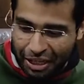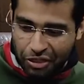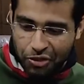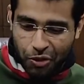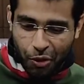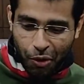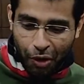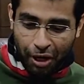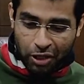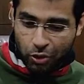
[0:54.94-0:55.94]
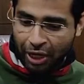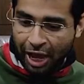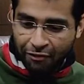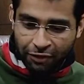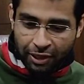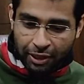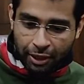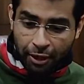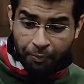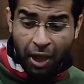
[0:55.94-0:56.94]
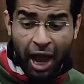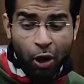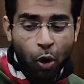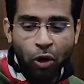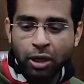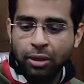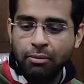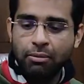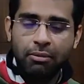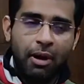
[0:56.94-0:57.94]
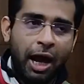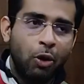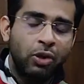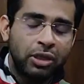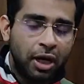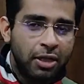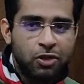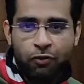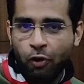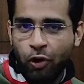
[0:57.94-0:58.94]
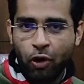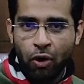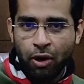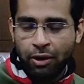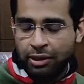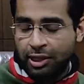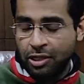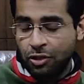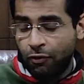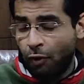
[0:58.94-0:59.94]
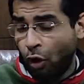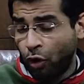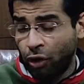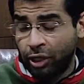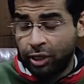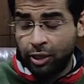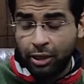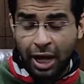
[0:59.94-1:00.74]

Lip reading: So yeah, I own tons of audio gear.